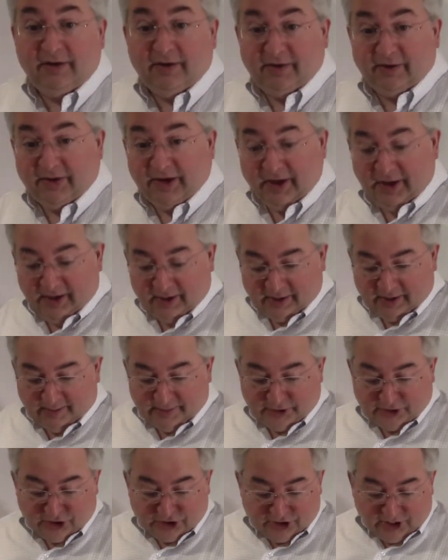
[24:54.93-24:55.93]
Okay, let me
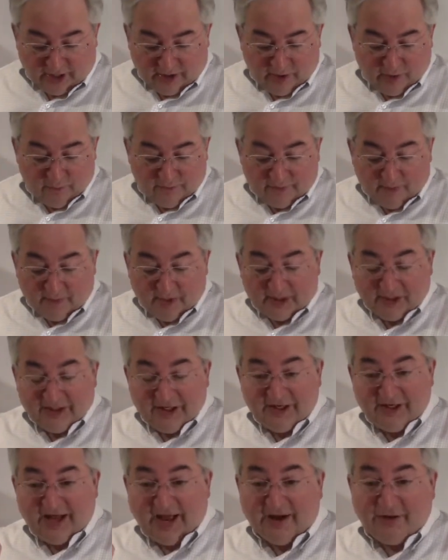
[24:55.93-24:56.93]
just tell you from a
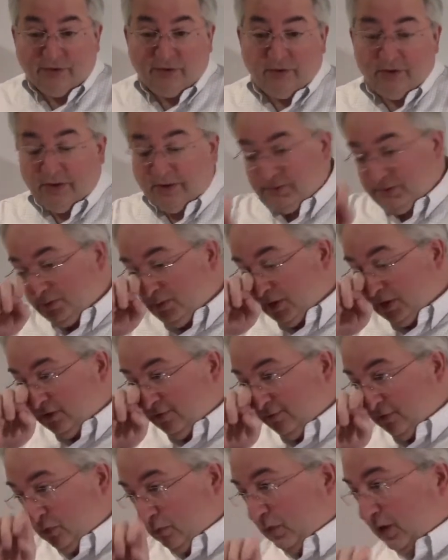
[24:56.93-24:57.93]
little algorithm's point of
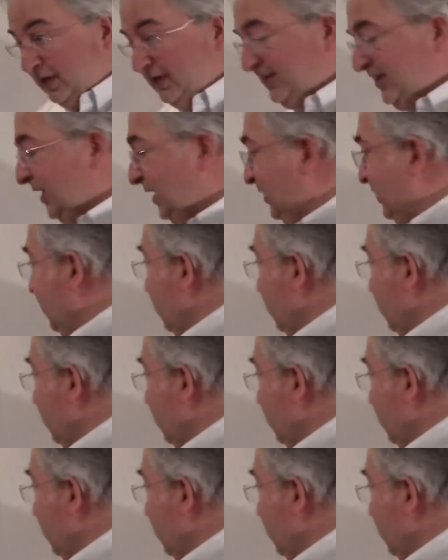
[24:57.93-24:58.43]
view what he did.